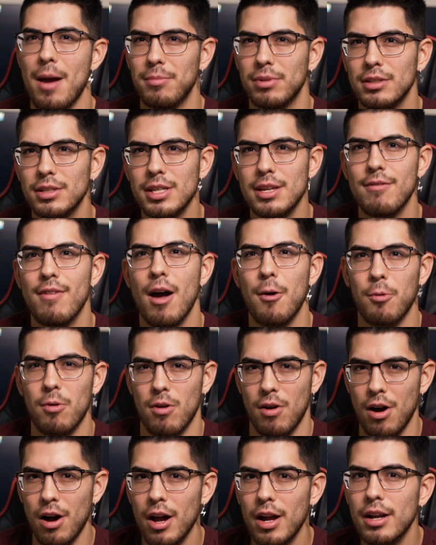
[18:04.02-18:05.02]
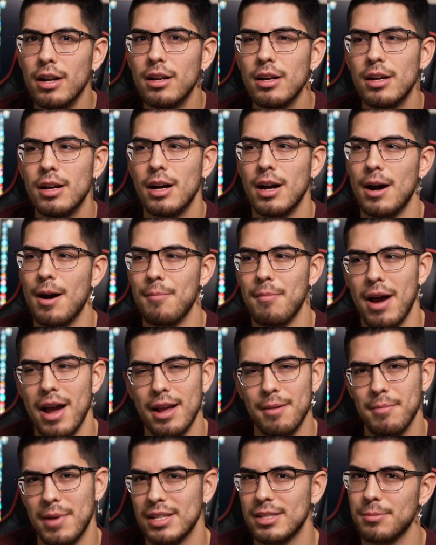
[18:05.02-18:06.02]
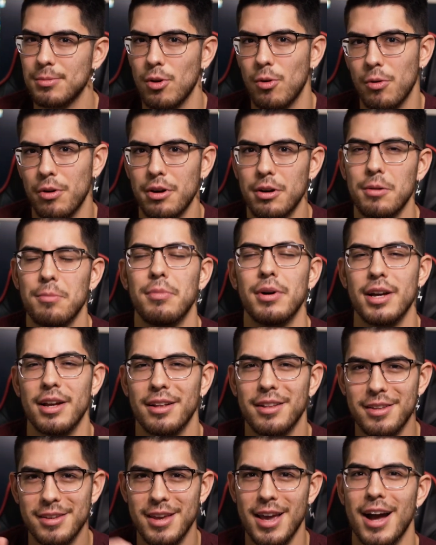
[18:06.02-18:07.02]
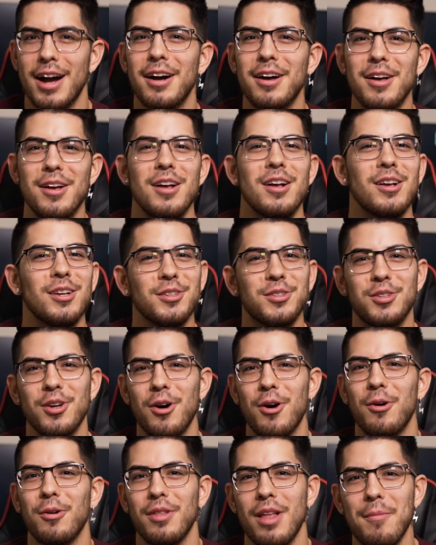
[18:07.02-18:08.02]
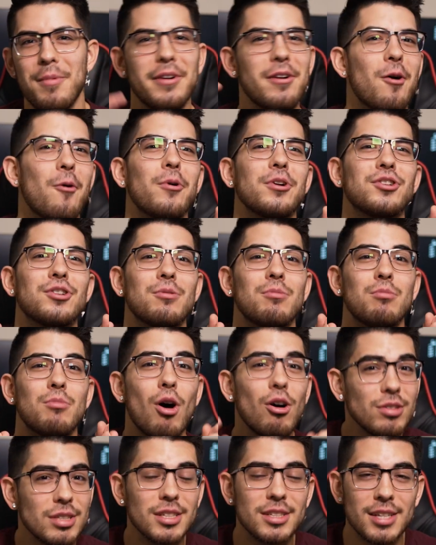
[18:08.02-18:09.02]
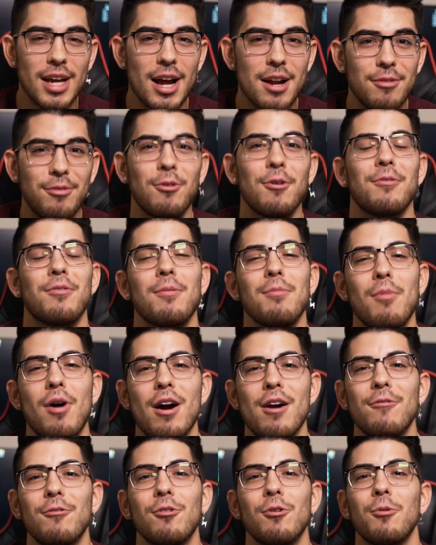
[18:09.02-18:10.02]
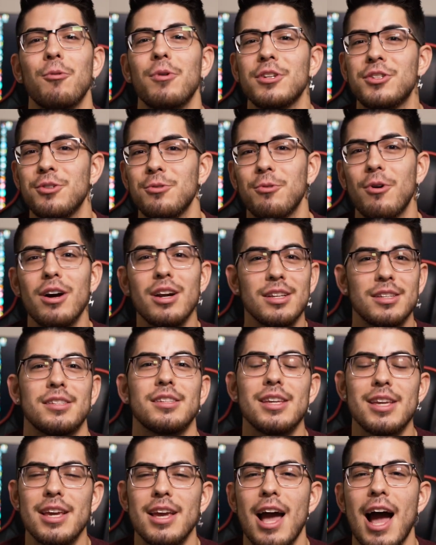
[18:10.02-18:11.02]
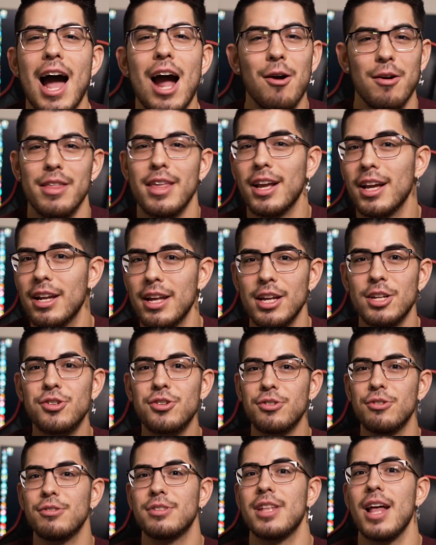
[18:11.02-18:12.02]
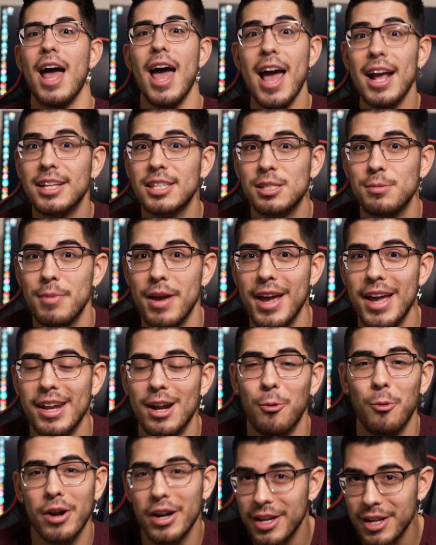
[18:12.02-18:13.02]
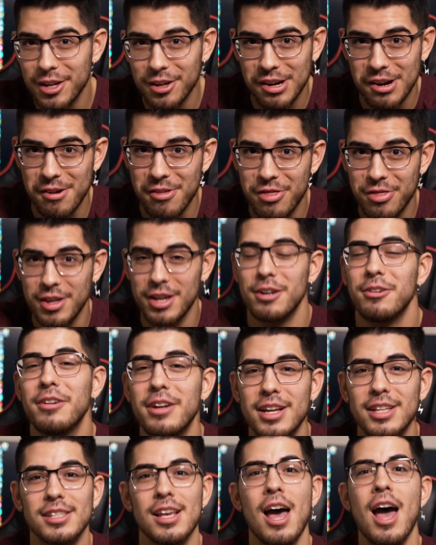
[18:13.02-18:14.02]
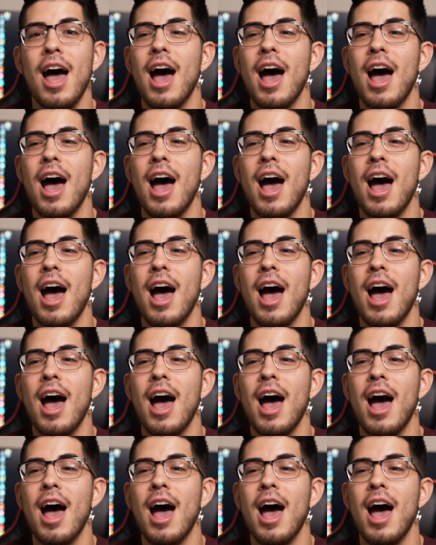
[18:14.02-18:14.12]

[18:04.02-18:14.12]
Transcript: I believe that we're on. I might mess up the order, but yeah. So let me know what you're most excited for from Marvel, what you want to see, how are they going to introduce the X-Men? I want to hear your theories.